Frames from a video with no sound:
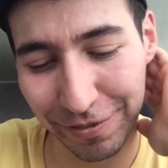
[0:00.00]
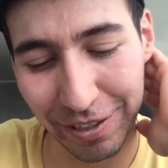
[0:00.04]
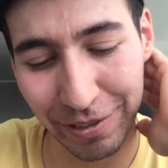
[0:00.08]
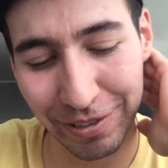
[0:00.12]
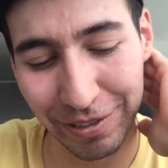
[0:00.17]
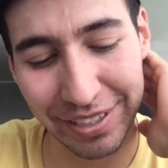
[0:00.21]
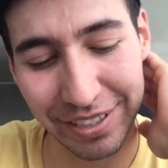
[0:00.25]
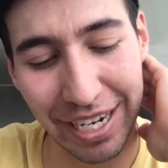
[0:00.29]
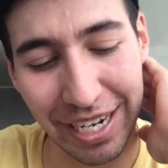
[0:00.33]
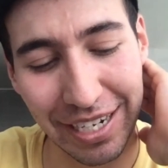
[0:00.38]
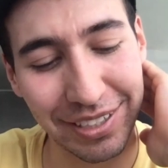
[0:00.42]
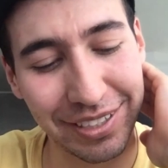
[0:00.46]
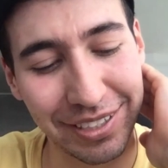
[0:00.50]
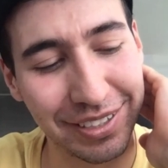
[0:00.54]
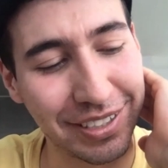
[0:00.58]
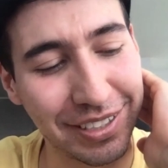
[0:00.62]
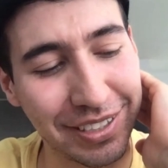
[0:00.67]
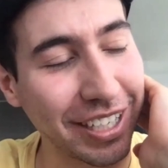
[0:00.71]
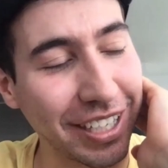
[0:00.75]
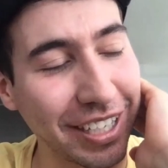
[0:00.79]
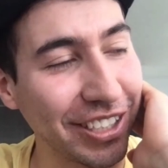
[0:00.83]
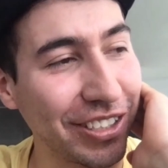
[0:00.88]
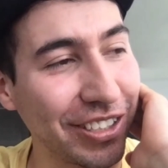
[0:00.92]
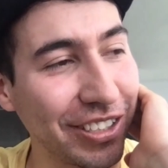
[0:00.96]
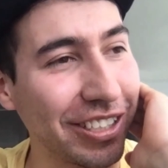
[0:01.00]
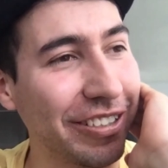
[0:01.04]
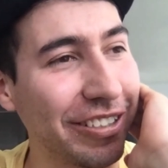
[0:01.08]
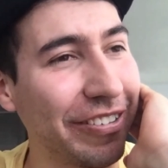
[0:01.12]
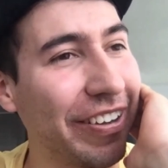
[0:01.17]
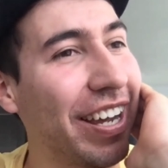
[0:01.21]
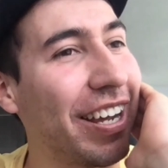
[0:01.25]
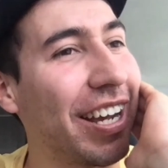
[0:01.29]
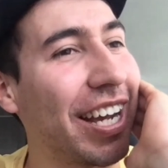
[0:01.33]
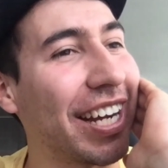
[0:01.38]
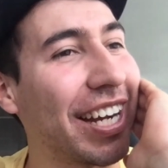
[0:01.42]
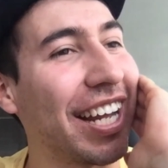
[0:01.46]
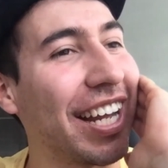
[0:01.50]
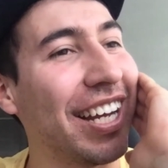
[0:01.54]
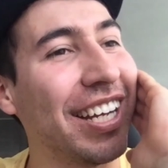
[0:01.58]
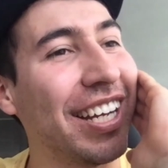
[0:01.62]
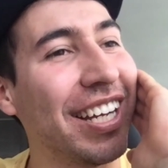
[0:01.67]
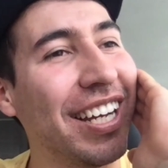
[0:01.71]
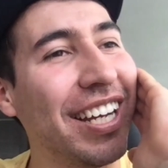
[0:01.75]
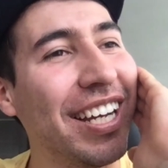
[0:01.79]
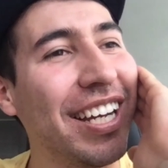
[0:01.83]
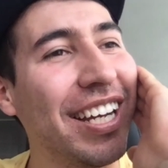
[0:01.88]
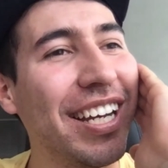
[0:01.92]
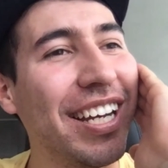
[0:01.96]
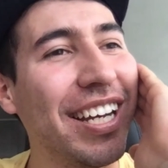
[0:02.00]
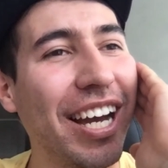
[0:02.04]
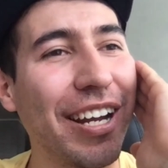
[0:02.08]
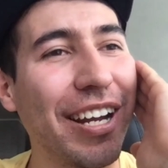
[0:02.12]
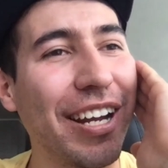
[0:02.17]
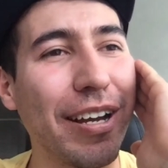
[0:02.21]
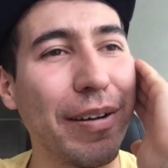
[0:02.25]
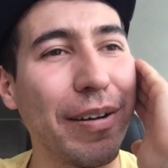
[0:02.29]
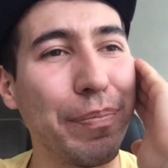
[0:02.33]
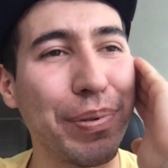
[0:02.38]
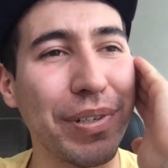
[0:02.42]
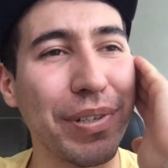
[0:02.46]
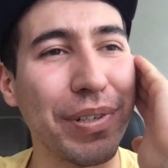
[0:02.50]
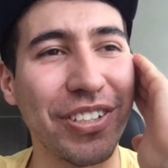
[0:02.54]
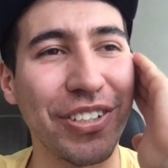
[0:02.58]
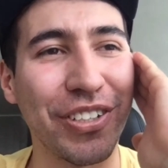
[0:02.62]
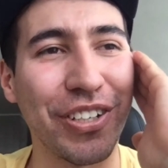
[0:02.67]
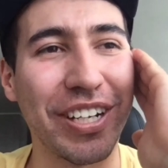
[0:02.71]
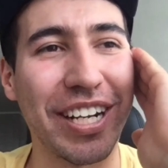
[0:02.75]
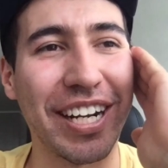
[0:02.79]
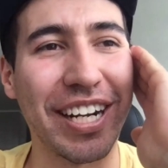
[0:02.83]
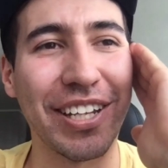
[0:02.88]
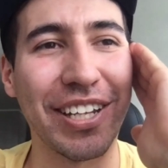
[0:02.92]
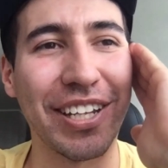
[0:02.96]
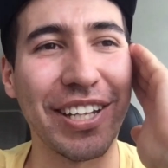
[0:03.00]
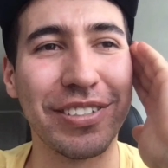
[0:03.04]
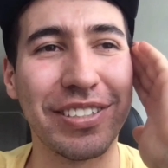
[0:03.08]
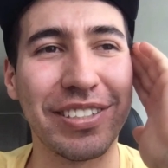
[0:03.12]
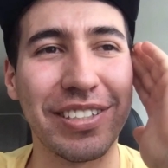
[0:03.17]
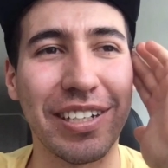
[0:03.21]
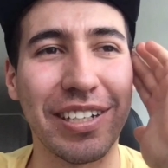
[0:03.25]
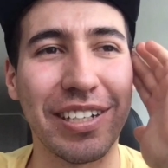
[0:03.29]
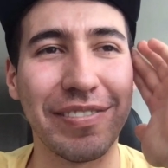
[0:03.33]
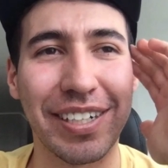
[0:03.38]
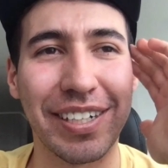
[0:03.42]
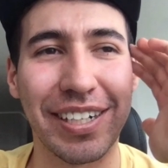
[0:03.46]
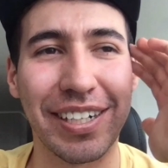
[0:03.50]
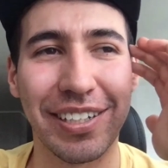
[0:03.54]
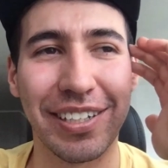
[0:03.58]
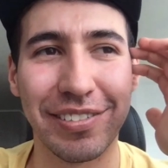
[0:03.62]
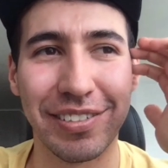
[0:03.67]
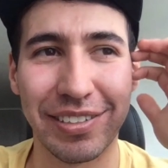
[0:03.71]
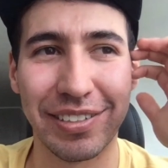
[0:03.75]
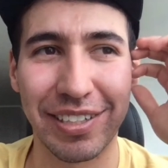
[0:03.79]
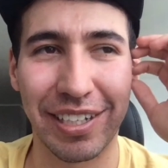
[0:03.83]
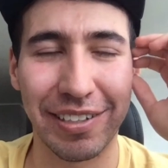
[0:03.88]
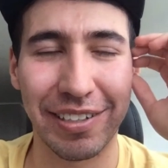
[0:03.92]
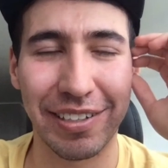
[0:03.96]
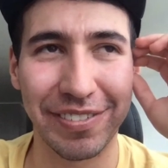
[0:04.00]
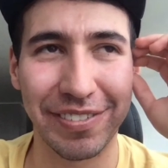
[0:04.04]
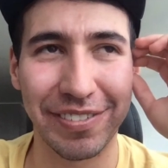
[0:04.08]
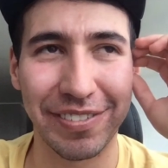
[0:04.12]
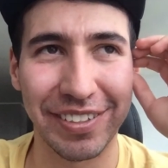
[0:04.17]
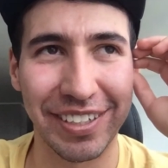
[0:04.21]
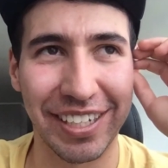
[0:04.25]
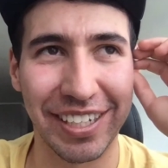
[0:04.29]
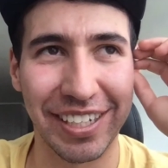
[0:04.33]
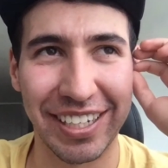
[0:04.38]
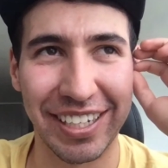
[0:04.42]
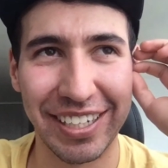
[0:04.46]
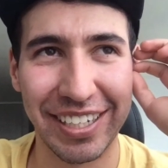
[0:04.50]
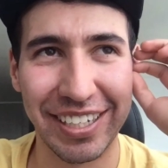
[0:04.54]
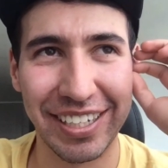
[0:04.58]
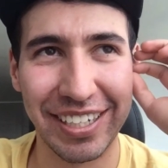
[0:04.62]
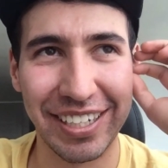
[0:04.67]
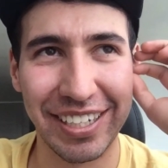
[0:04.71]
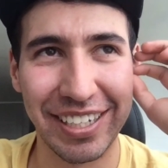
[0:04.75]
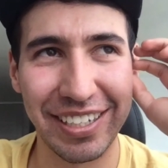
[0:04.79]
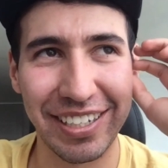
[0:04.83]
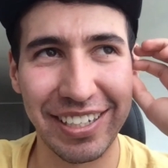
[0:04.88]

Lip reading: Man, well, it's nice talking to you, man. I'm pretty sure you gotta do stuff. I gotta do stuff. And,